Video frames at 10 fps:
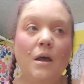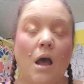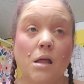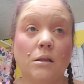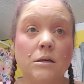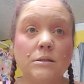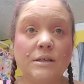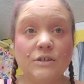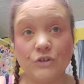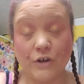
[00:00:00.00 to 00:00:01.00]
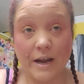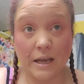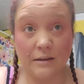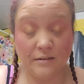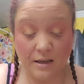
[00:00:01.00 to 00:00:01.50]
I learned this trick
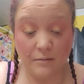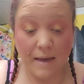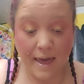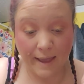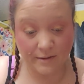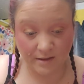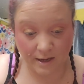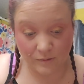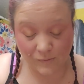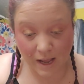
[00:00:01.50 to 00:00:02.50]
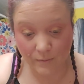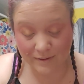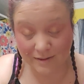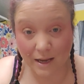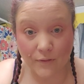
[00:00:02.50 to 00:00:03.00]
in Teen Magazine when I
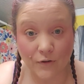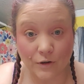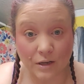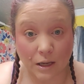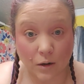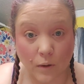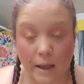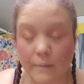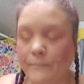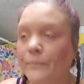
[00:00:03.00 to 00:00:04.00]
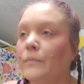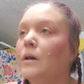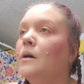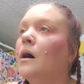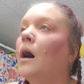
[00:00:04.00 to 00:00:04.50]
was like 13, okay?
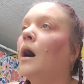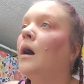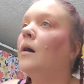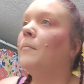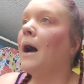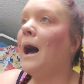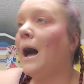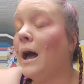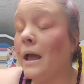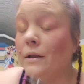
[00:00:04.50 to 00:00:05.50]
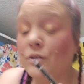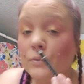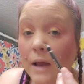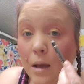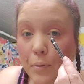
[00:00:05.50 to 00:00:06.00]
I do
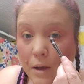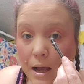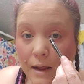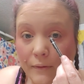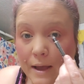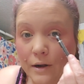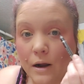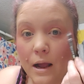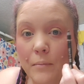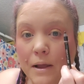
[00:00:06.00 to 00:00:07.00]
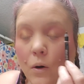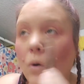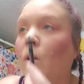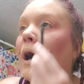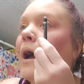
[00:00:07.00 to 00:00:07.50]
not put eyeliner on my
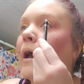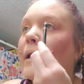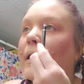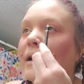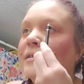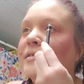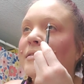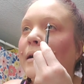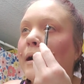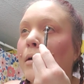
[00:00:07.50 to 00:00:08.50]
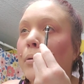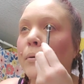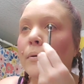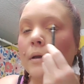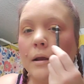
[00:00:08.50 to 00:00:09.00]
whole eye. I stop
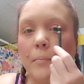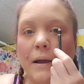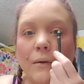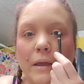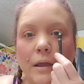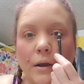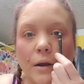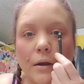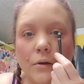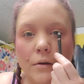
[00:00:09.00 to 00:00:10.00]
at about here